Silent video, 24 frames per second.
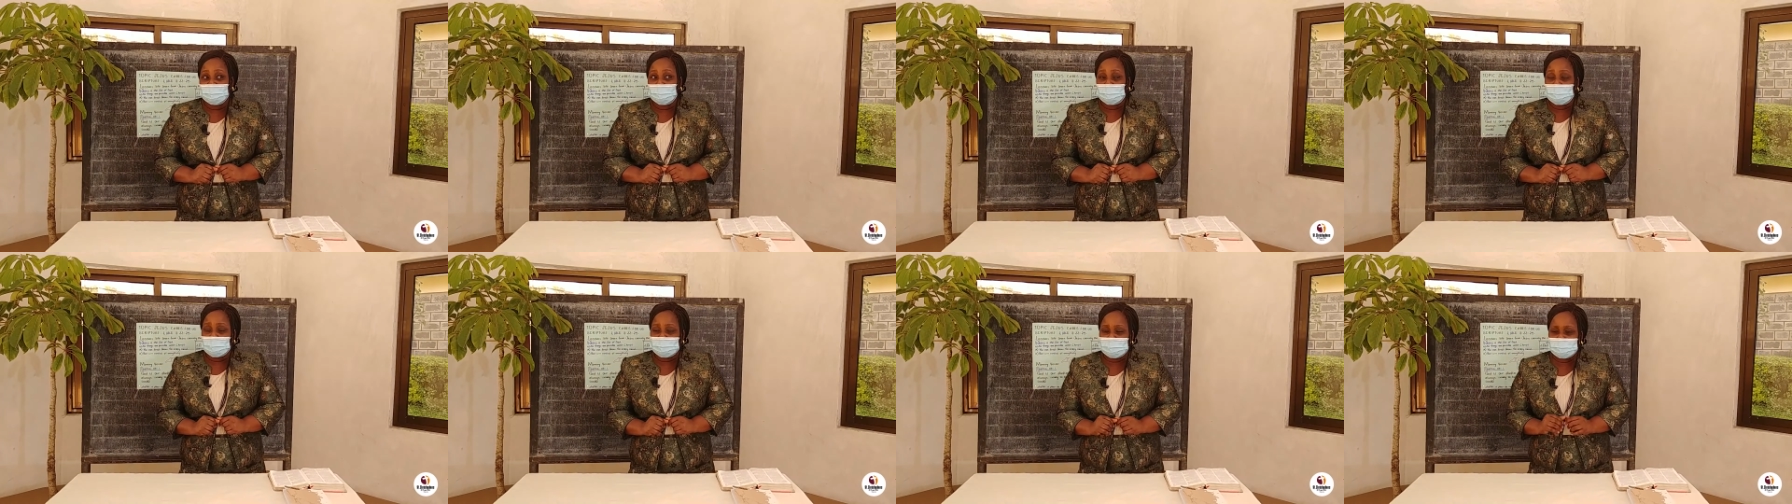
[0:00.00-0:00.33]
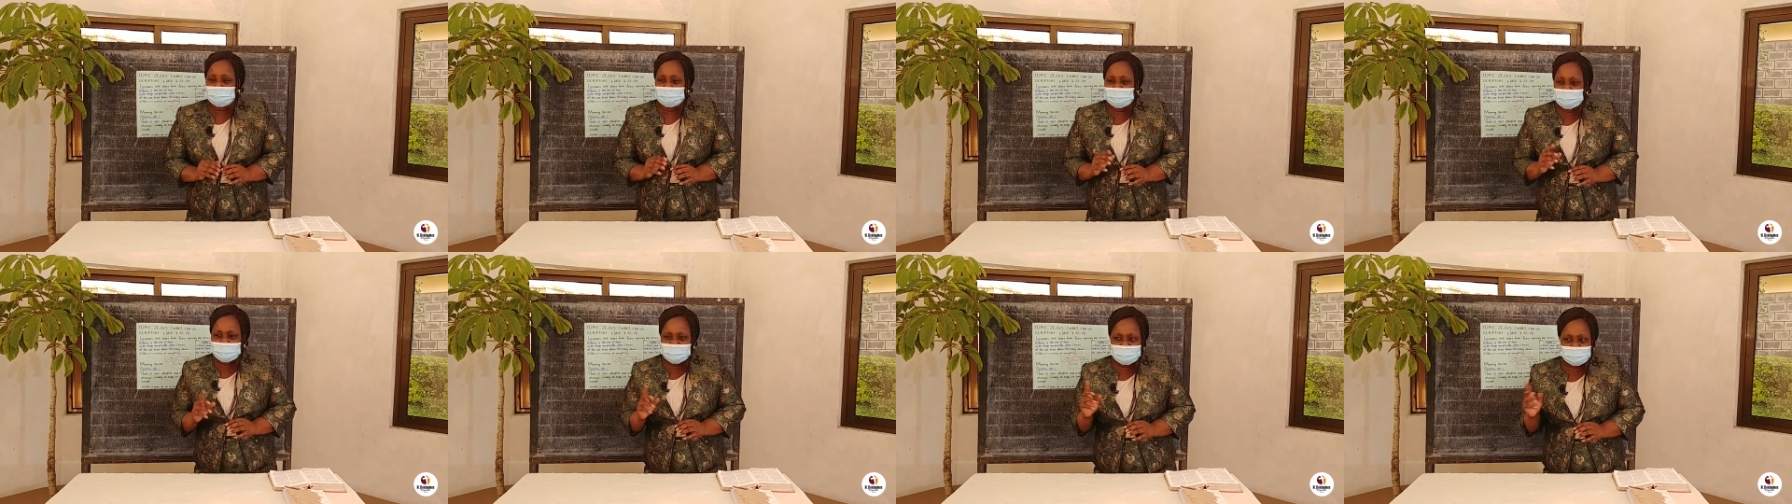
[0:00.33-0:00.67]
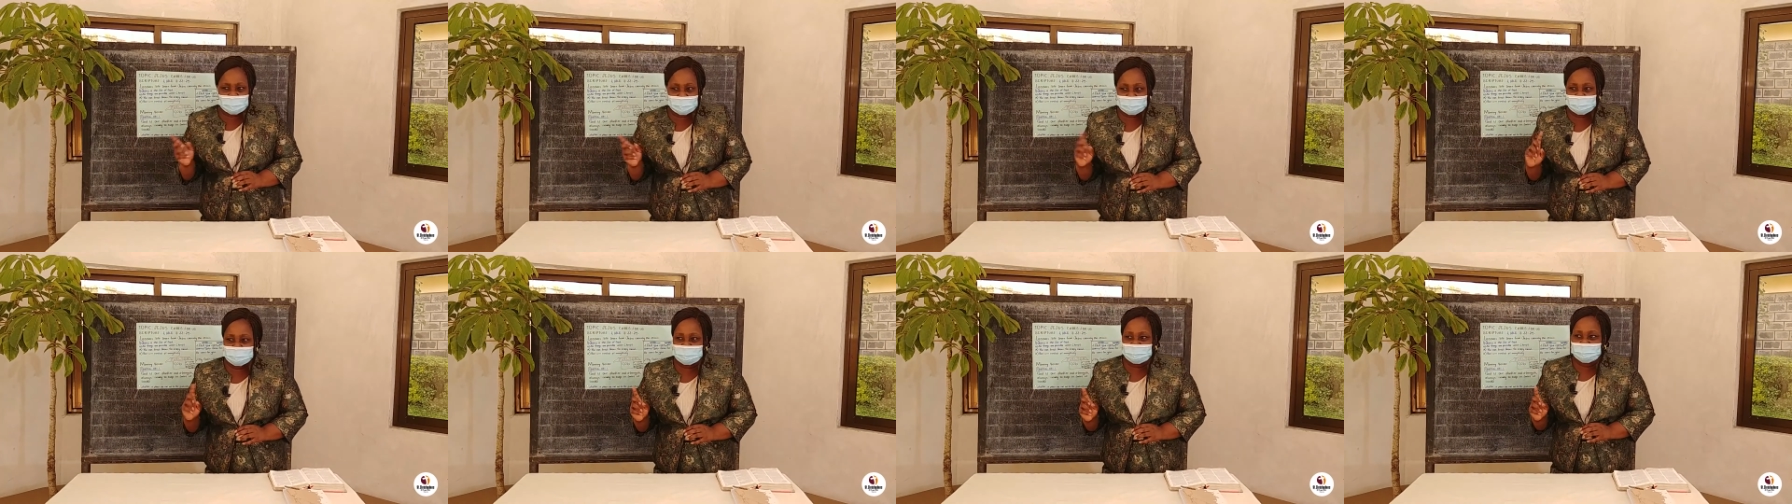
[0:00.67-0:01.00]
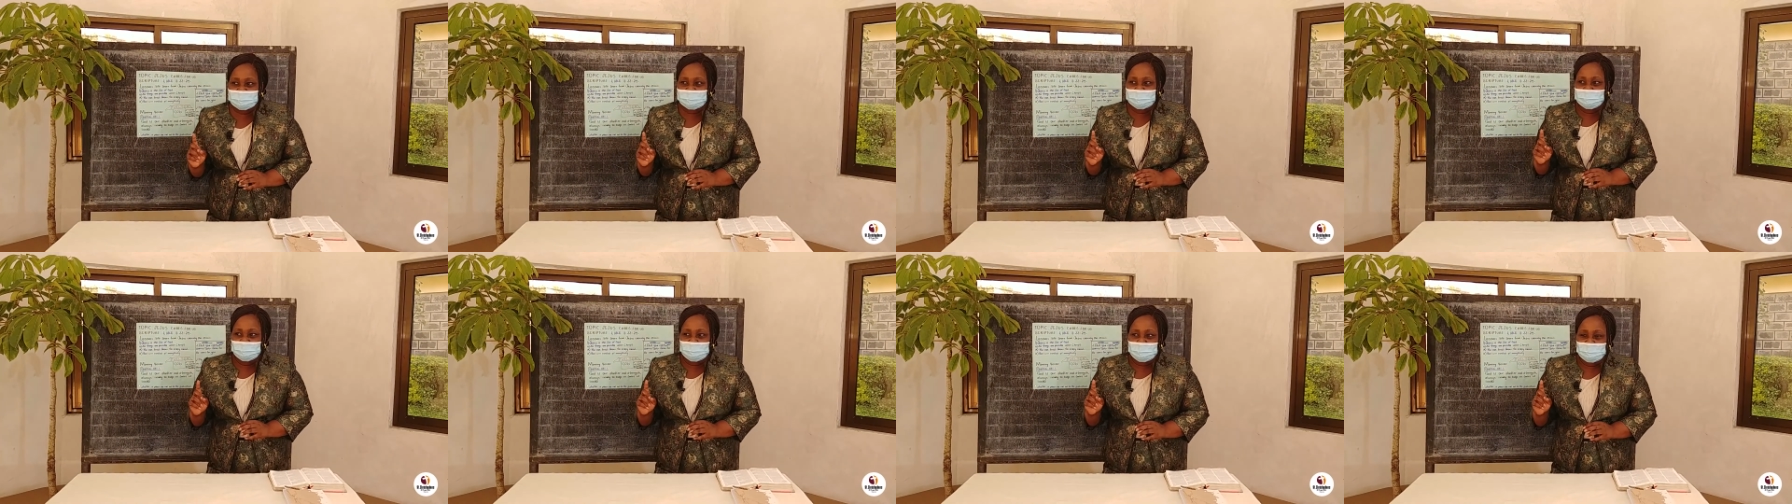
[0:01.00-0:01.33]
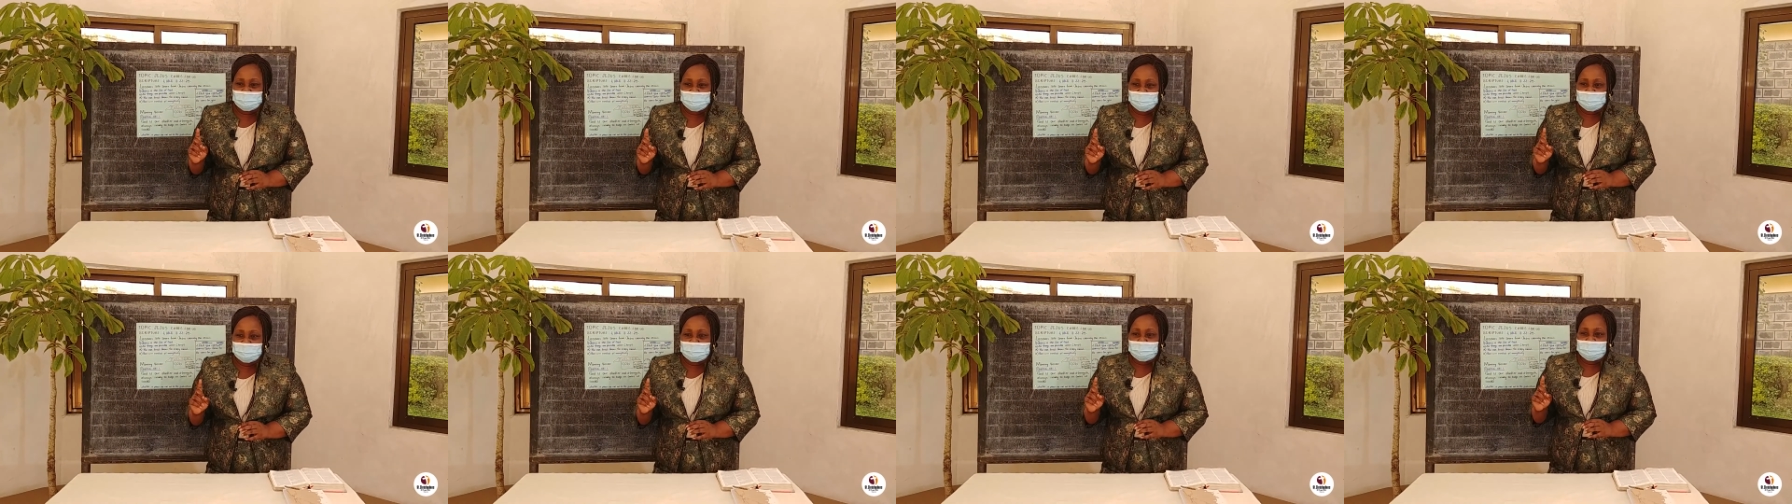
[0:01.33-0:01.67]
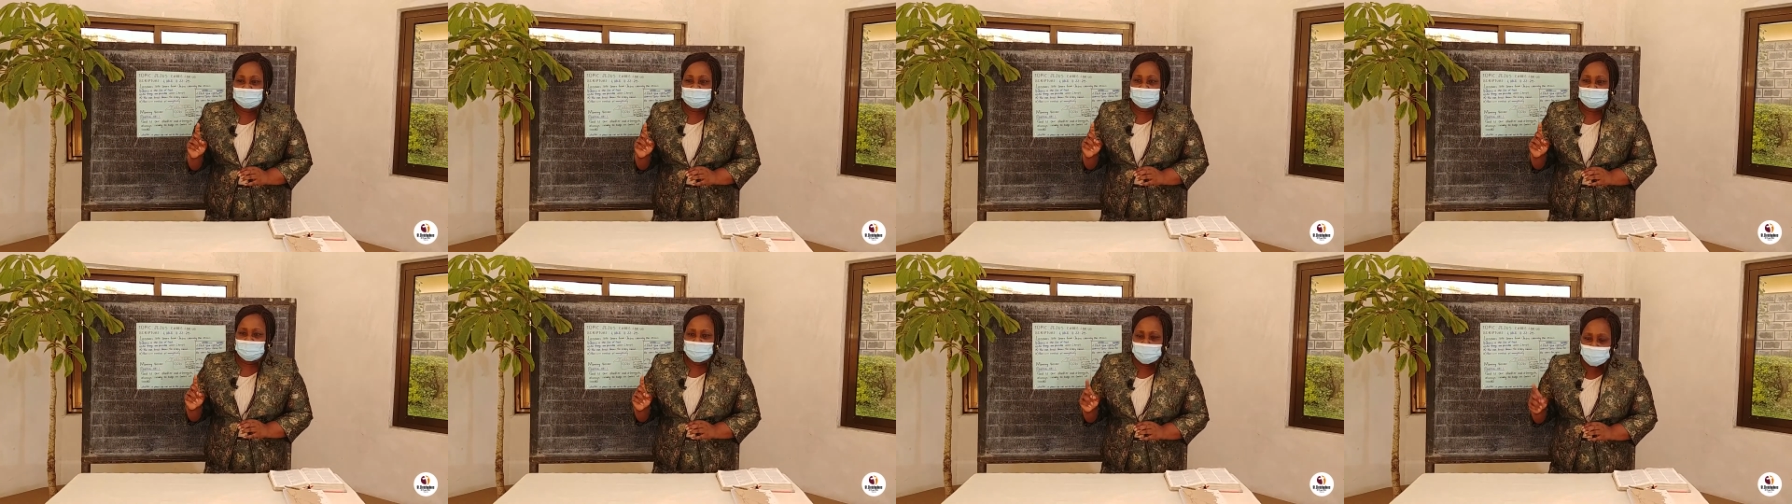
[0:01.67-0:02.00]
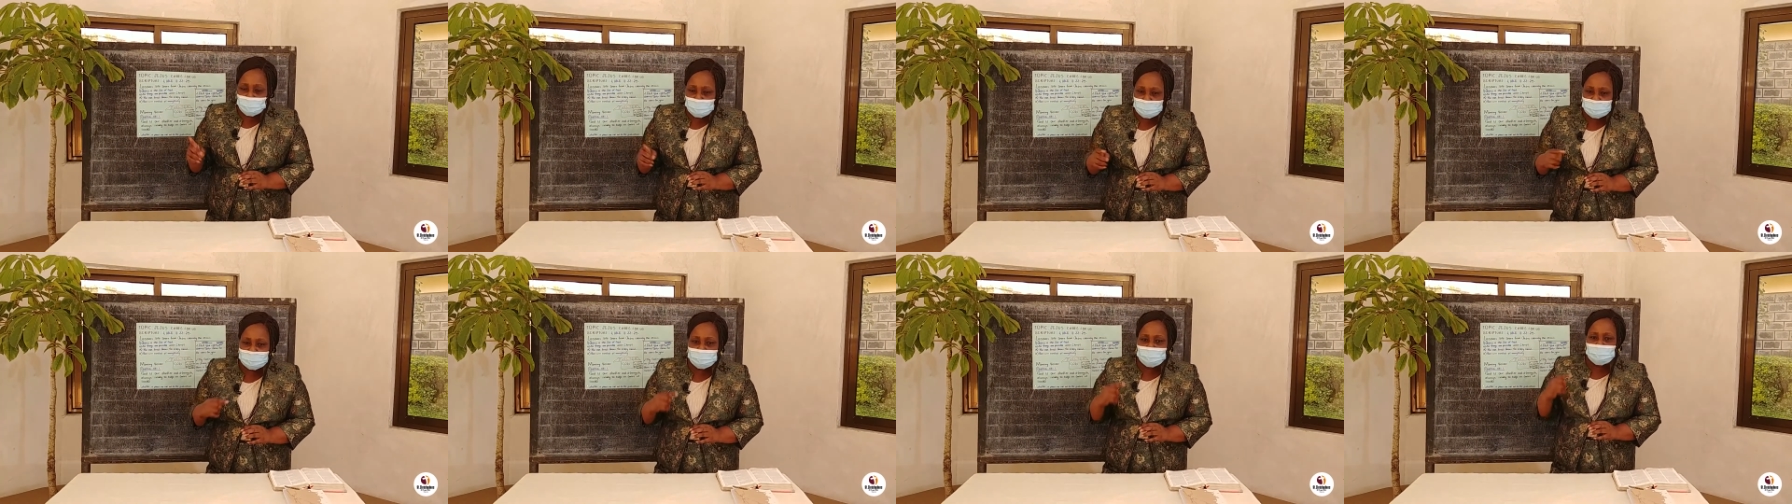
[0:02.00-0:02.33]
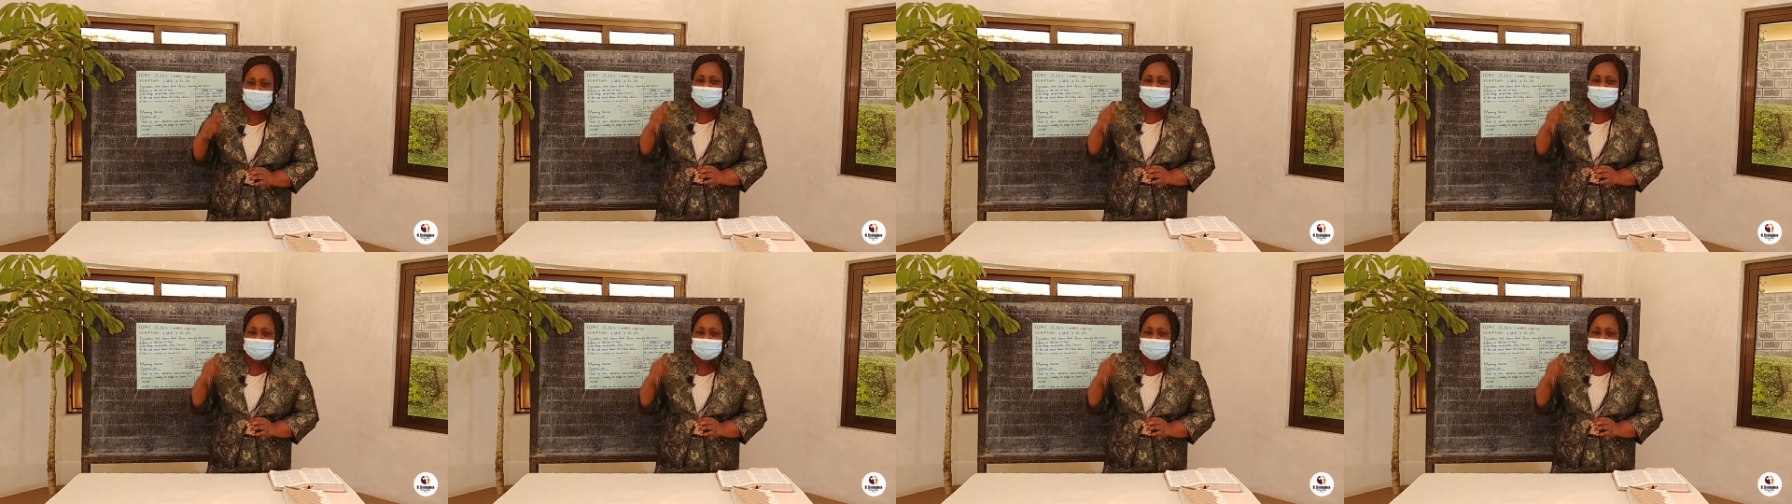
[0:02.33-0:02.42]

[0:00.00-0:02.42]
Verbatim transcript: Was Jesus knowing